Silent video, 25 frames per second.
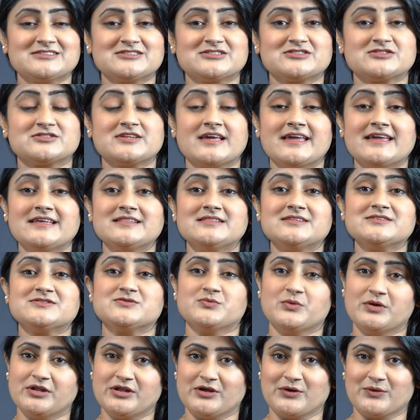Today in this
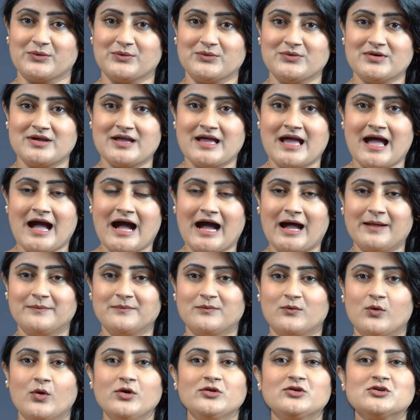video,
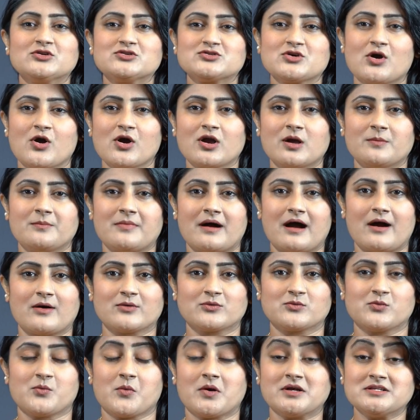I'm going to talk
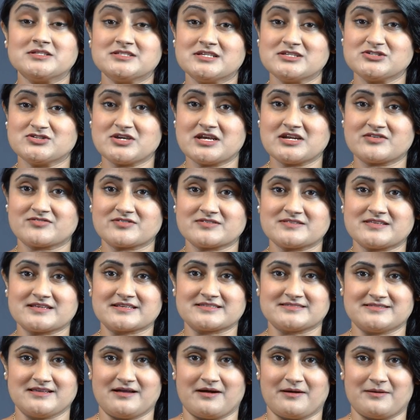about one such entrance
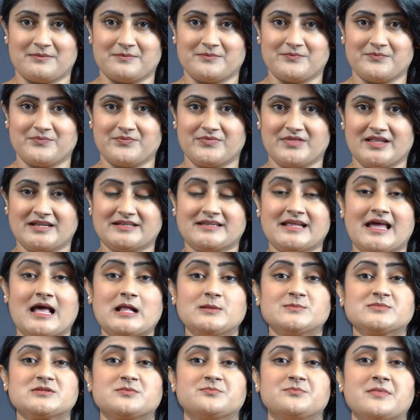exam that
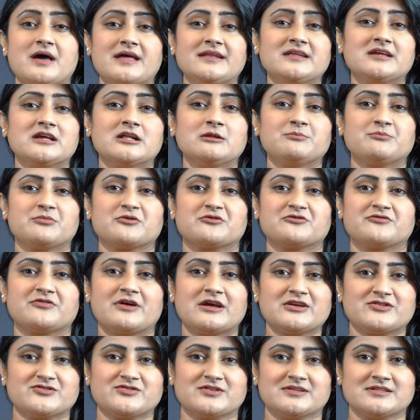helps medical
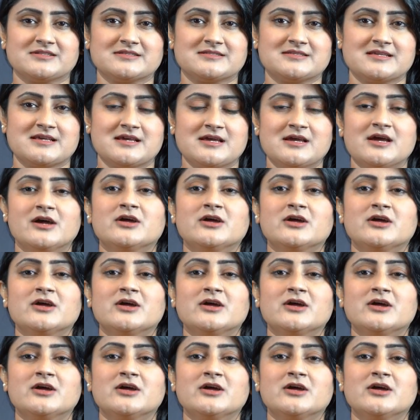professionals